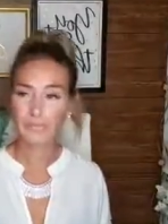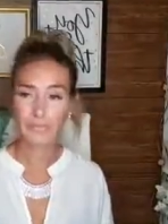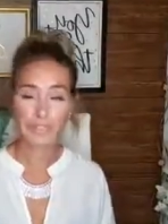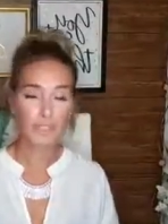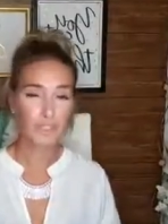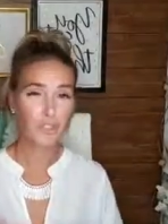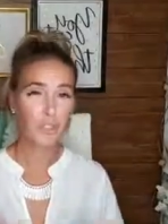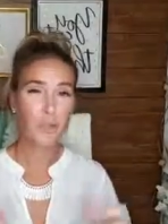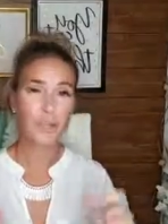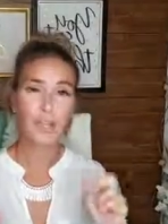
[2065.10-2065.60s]

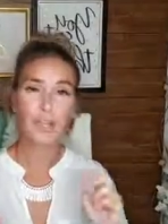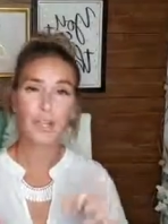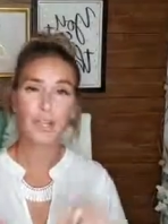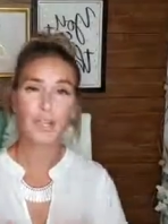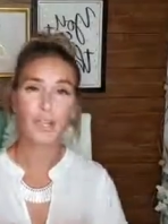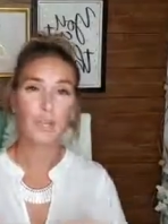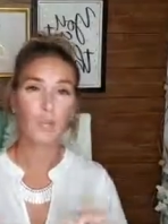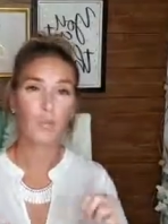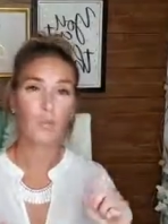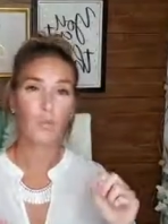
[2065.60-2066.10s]
you can't
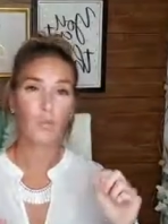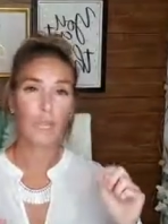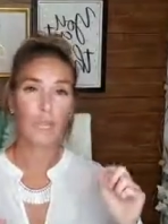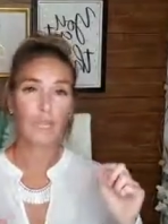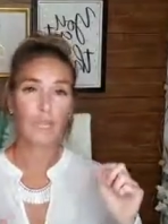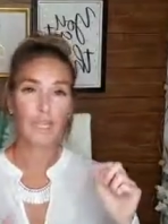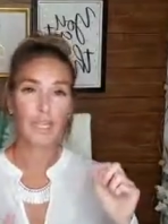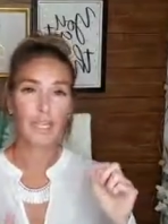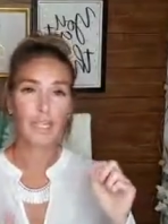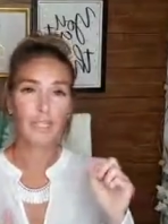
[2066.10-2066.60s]
even
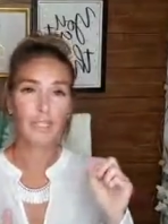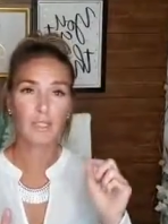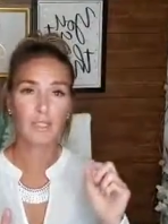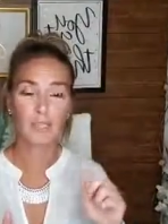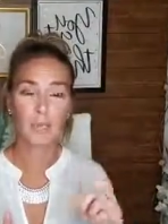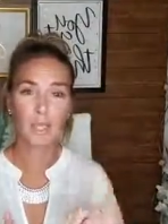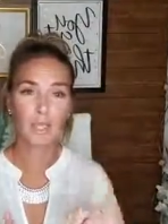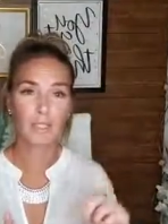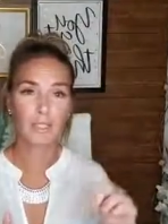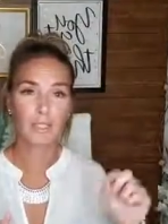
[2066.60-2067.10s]
like
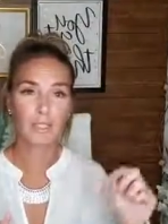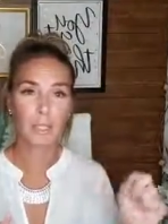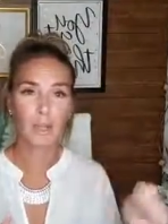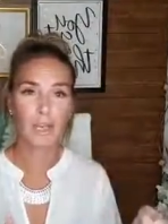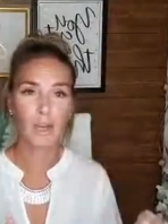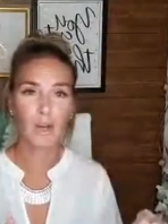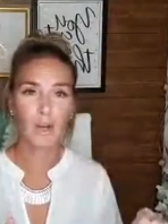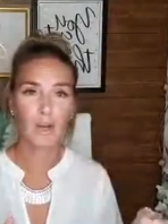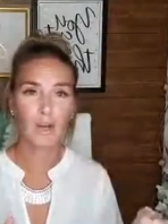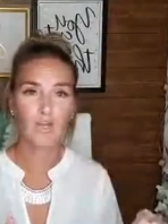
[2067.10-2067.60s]
space it
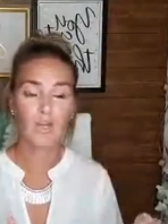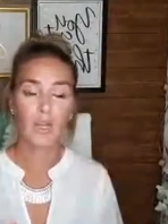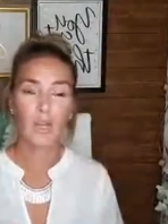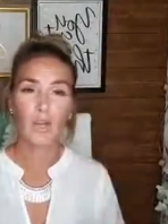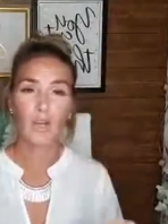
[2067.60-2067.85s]
out,